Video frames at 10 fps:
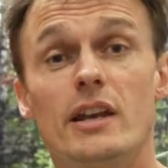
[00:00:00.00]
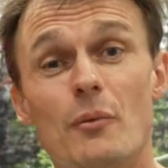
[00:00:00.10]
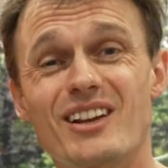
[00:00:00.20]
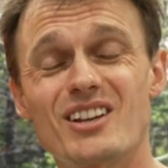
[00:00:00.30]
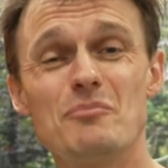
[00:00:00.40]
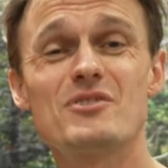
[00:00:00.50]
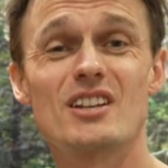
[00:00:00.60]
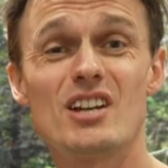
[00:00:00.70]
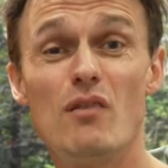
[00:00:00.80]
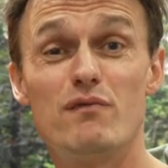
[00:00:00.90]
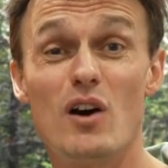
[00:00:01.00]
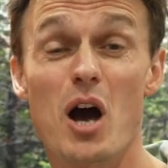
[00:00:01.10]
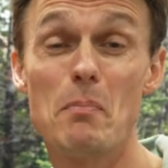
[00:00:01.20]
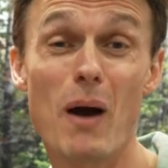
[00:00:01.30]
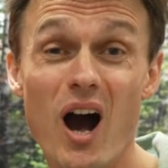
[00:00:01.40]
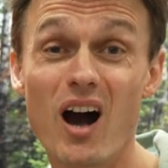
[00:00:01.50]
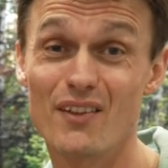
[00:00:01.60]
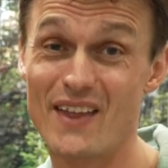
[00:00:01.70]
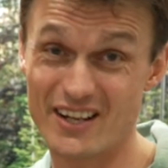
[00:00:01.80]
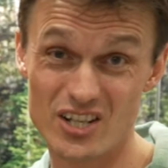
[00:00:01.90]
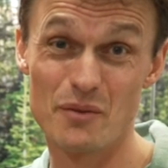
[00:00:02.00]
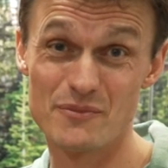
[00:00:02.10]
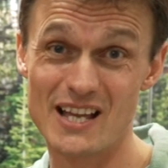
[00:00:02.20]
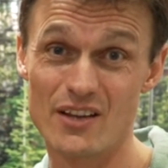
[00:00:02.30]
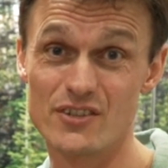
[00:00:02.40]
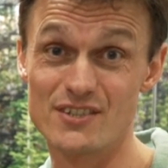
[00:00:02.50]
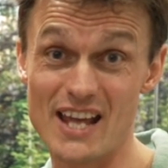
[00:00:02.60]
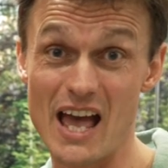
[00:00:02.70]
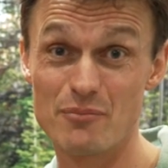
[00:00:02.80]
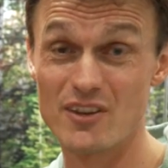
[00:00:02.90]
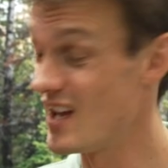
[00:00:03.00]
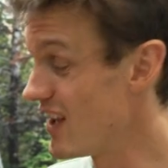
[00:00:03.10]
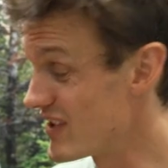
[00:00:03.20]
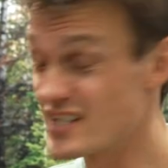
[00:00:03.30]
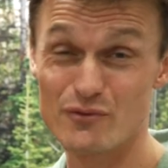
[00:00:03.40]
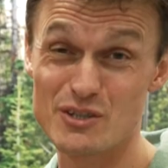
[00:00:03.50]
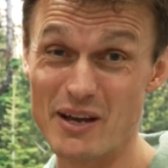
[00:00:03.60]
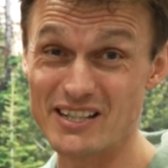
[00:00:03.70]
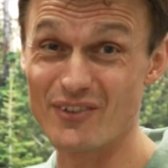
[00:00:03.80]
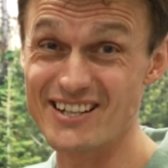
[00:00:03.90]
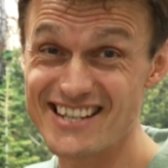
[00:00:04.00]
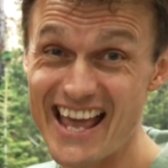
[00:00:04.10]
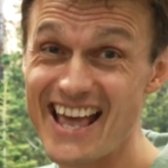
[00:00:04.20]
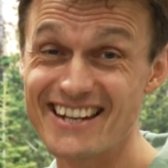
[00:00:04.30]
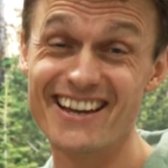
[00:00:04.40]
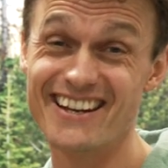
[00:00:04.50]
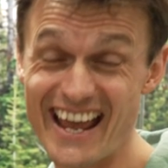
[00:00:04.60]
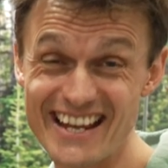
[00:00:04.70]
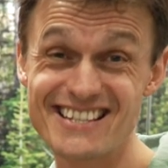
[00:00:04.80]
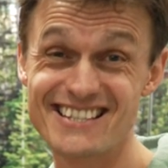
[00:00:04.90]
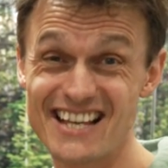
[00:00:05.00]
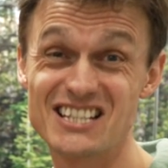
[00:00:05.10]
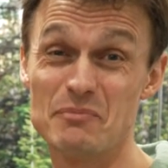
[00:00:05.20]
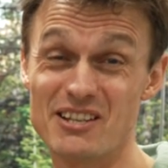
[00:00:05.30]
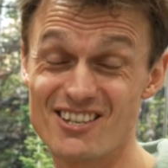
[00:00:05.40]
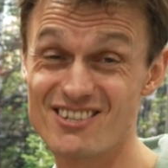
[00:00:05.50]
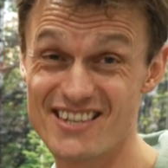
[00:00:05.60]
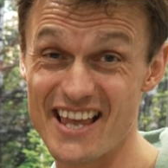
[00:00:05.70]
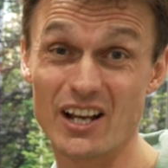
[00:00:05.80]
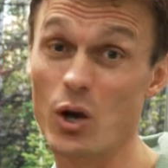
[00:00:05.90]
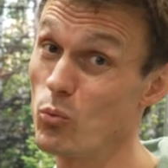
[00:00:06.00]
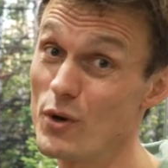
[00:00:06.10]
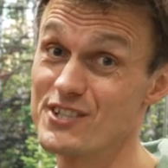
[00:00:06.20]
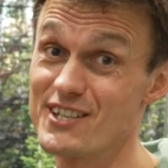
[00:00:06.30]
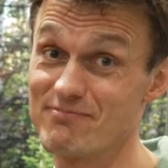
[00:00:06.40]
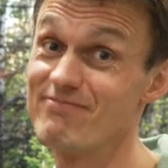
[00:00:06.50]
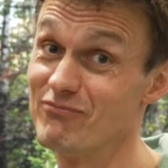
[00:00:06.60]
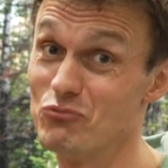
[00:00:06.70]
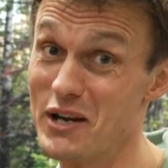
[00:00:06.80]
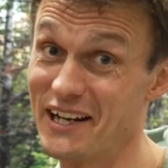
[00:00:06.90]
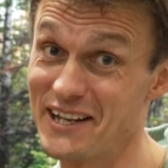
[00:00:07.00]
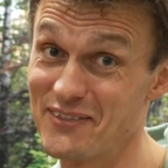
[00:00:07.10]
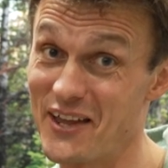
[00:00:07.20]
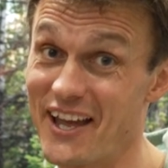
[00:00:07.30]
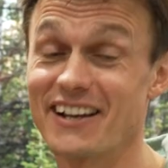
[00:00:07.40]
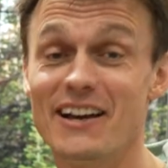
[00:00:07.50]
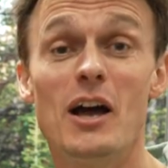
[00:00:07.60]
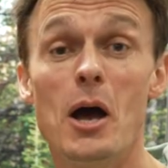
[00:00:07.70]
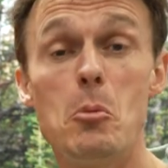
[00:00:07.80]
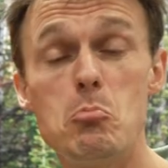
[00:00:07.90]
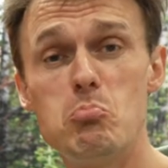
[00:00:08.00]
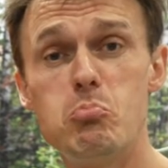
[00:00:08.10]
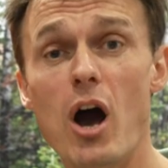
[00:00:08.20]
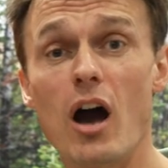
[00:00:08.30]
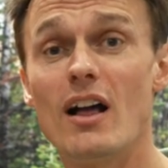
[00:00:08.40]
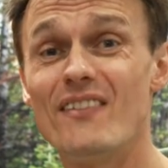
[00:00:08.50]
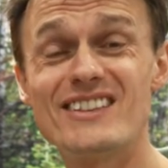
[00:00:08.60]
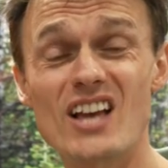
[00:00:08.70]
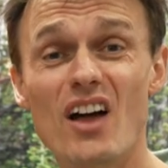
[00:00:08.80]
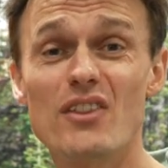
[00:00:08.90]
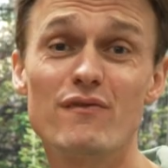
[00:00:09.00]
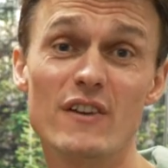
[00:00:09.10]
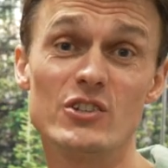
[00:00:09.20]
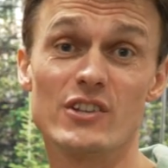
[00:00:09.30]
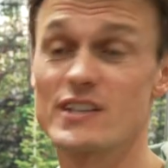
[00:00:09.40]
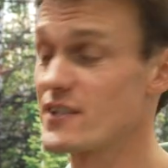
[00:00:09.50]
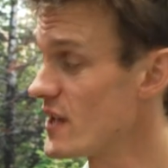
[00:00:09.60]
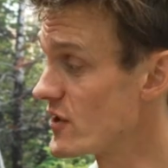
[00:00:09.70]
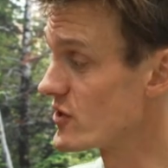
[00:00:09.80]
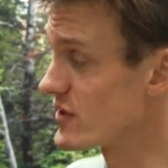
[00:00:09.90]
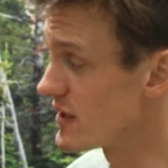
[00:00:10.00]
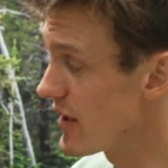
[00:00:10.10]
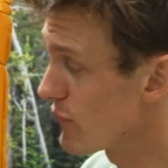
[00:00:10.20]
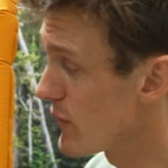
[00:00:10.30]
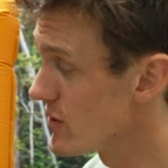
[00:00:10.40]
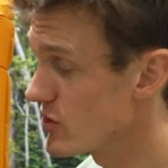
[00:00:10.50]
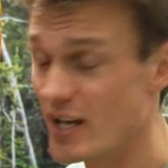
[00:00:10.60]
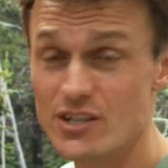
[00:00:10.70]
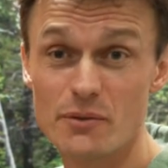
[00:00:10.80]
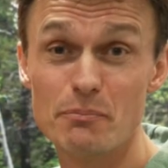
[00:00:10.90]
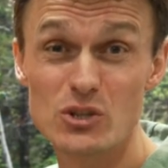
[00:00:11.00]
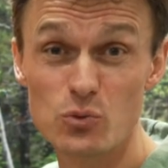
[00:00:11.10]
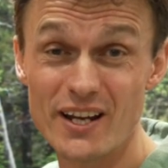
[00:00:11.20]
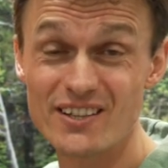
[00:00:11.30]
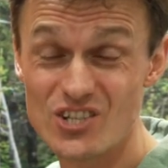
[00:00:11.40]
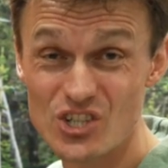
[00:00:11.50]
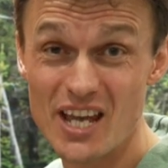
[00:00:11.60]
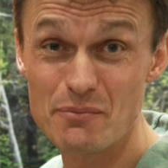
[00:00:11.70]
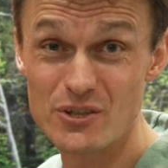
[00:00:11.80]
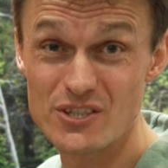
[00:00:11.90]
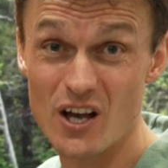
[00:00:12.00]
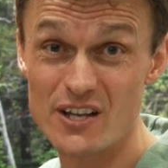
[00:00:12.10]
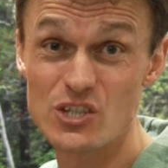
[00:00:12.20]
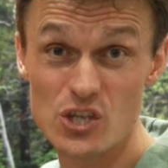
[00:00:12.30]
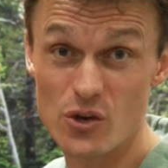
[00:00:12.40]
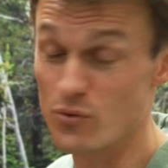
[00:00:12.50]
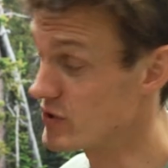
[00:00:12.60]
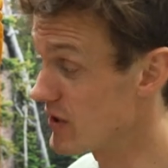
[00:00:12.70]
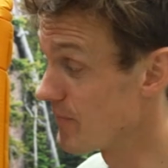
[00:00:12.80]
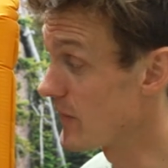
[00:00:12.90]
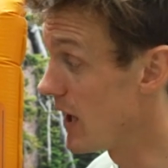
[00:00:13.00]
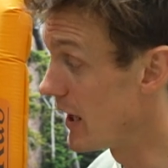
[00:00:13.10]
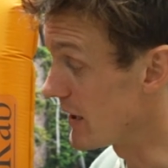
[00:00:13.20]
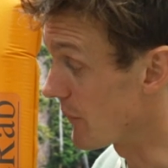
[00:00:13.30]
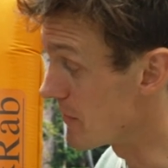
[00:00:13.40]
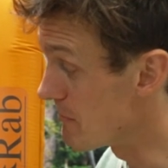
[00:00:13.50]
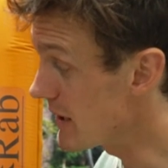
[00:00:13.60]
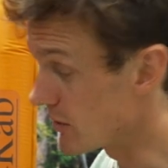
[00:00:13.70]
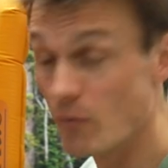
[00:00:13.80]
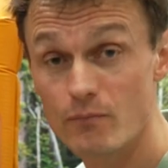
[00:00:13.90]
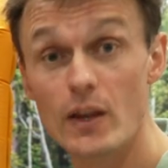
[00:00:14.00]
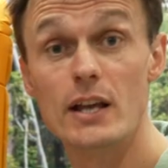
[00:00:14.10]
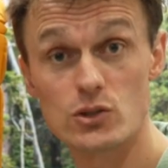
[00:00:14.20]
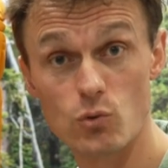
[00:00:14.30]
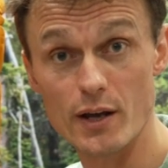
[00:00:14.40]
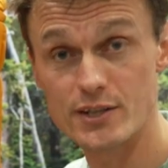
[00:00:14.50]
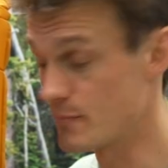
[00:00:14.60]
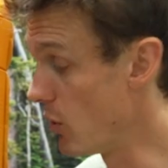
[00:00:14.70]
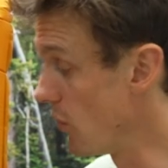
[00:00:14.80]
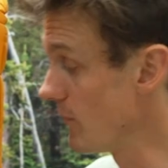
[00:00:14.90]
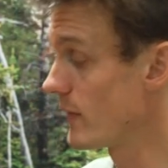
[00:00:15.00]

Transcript: And when it comes to comfort, a part of that comes down to depth. These are respectively 10 and 8 centimeters thick, which is really thick. But there's other features such as the differentiation between the chamber size used. Now in the middle, it's quite small.